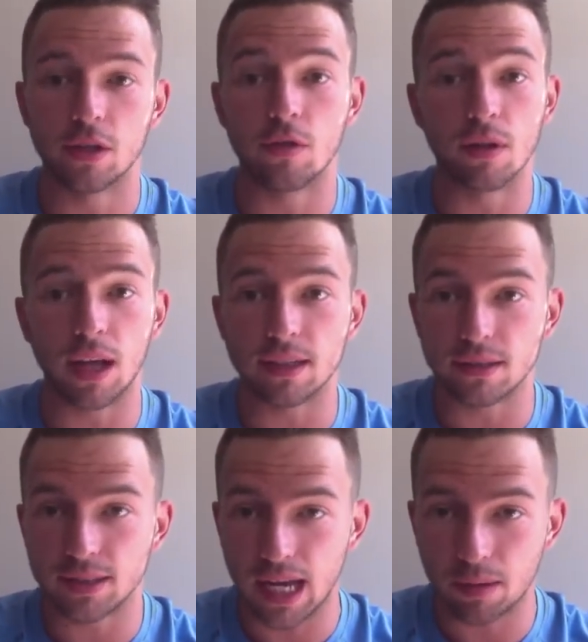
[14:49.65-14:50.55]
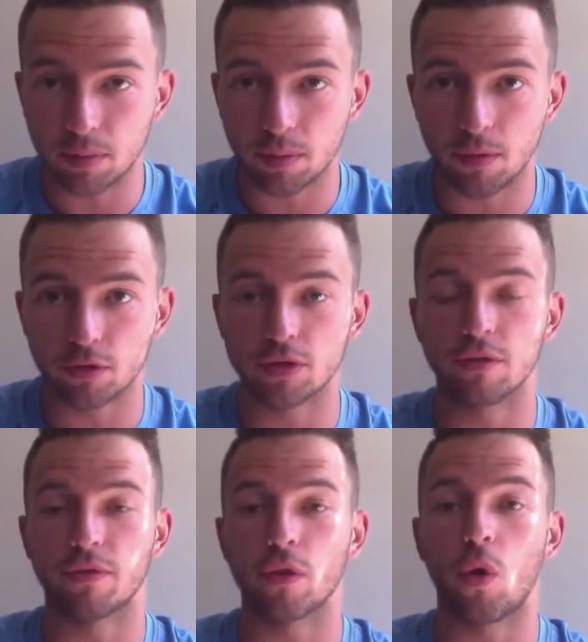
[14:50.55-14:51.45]
Utilize this tablet
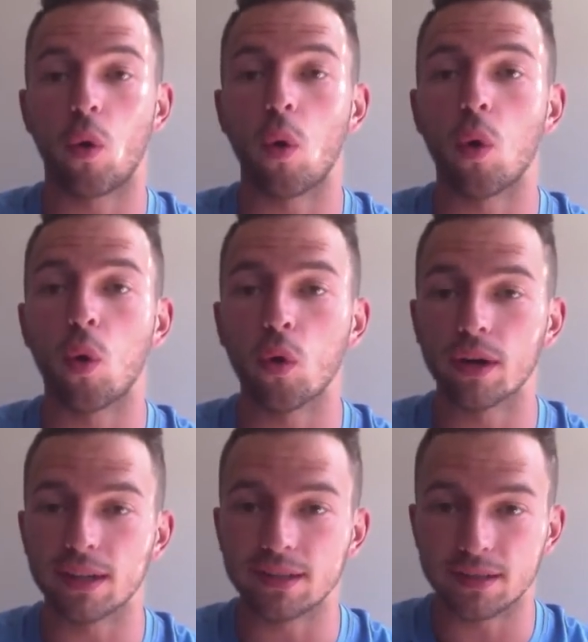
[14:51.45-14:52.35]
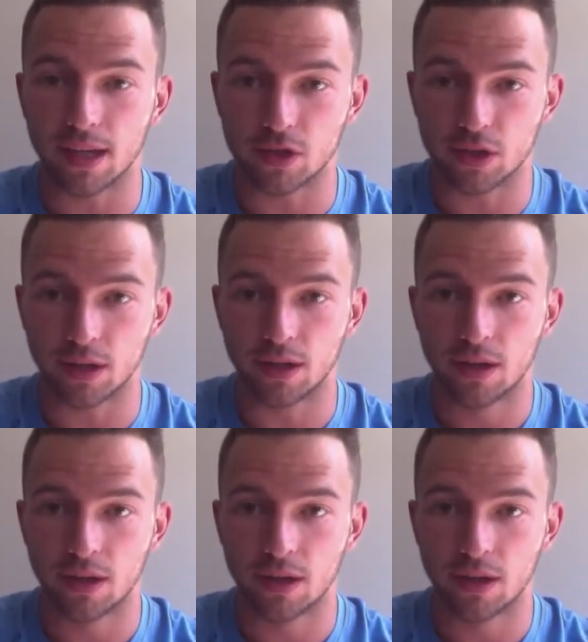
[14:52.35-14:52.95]
promotion for the whole organization,